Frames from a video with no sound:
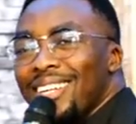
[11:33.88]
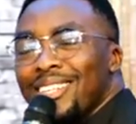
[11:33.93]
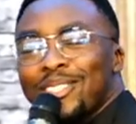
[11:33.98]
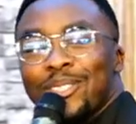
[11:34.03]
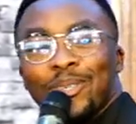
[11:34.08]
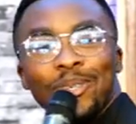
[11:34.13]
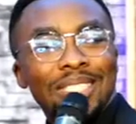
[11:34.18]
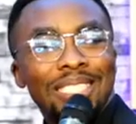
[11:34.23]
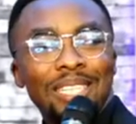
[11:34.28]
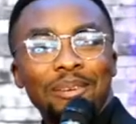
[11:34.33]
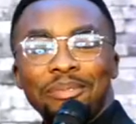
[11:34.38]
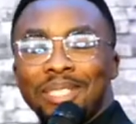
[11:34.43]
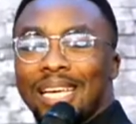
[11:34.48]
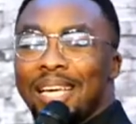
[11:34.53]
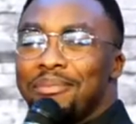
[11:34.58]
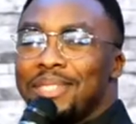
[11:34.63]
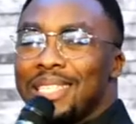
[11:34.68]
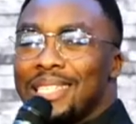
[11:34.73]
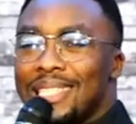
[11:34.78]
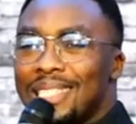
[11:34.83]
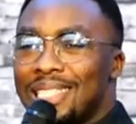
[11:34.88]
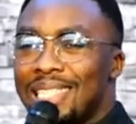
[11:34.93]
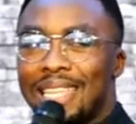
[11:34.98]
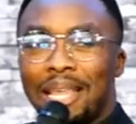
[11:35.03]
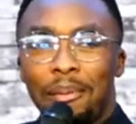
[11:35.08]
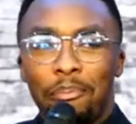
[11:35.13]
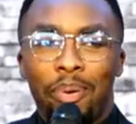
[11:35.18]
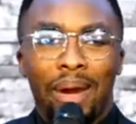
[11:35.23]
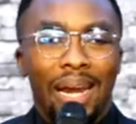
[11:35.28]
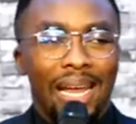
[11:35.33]
so sometimes it is in the
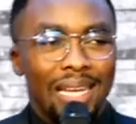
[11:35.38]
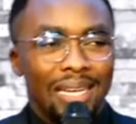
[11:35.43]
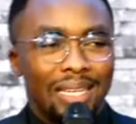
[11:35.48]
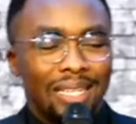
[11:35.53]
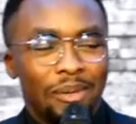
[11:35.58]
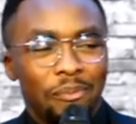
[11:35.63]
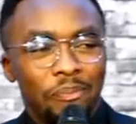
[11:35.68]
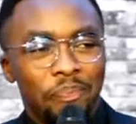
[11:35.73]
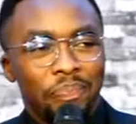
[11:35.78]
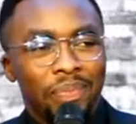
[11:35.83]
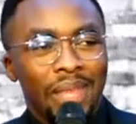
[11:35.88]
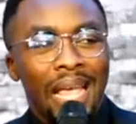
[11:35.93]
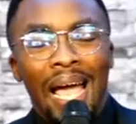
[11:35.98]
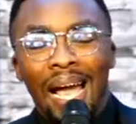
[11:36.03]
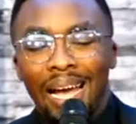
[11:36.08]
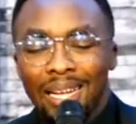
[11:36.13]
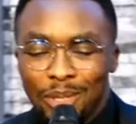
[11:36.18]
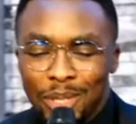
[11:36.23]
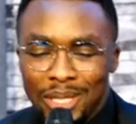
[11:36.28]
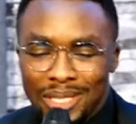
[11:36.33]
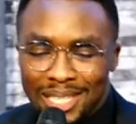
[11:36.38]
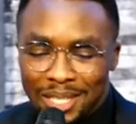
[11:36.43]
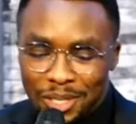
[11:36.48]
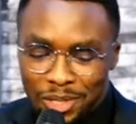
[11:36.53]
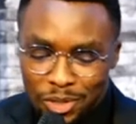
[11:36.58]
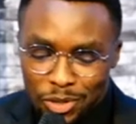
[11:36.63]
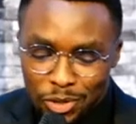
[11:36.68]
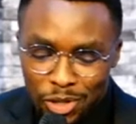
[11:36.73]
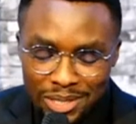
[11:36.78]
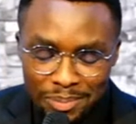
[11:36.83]
pride. And see, Joyce,
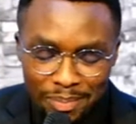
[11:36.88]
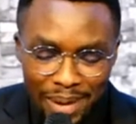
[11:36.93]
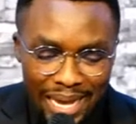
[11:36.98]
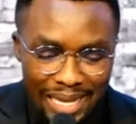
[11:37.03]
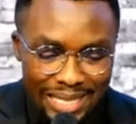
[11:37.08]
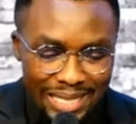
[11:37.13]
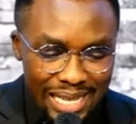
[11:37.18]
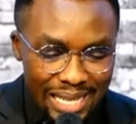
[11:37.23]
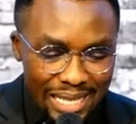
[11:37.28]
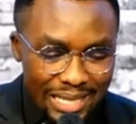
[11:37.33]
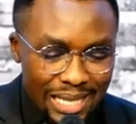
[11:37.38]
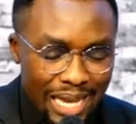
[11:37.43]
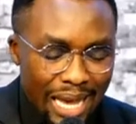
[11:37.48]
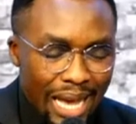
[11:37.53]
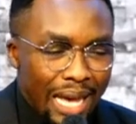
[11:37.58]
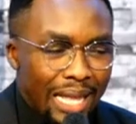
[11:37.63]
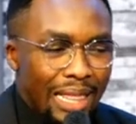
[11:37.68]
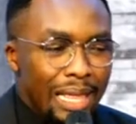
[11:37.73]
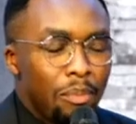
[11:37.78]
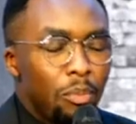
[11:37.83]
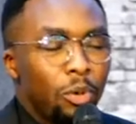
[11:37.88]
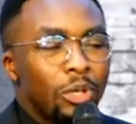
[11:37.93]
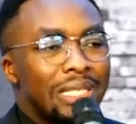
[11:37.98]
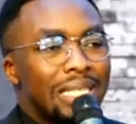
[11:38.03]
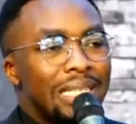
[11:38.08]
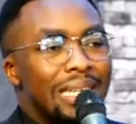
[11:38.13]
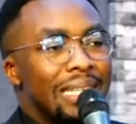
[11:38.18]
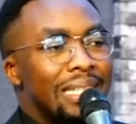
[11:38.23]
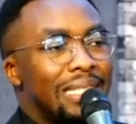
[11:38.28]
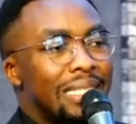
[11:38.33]
Joyce Meyer says the most
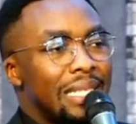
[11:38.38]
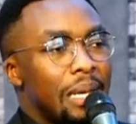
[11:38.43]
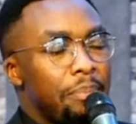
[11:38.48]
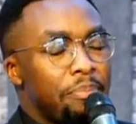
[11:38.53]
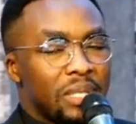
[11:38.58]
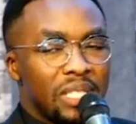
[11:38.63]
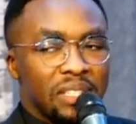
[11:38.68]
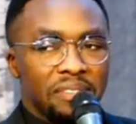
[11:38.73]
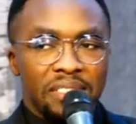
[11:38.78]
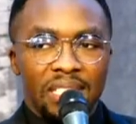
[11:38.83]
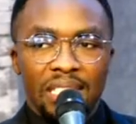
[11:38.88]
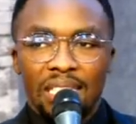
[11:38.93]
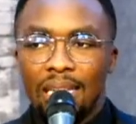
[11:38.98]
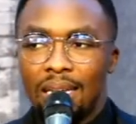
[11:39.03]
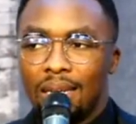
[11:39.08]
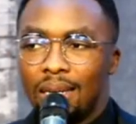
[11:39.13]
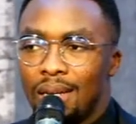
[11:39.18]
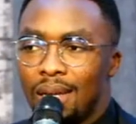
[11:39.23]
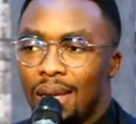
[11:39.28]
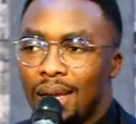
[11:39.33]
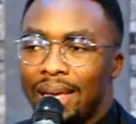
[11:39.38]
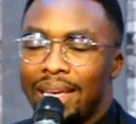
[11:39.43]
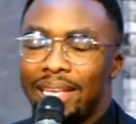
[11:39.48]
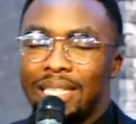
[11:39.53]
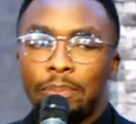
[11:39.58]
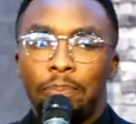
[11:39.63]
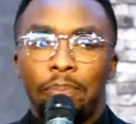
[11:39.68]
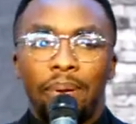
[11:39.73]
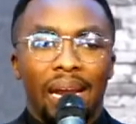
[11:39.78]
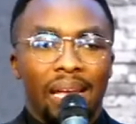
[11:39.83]
deceptive sin is
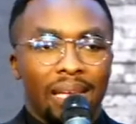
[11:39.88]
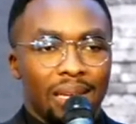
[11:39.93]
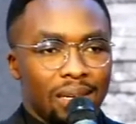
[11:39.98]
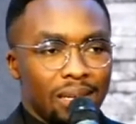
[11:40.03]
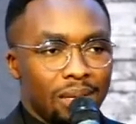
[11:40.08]
pride.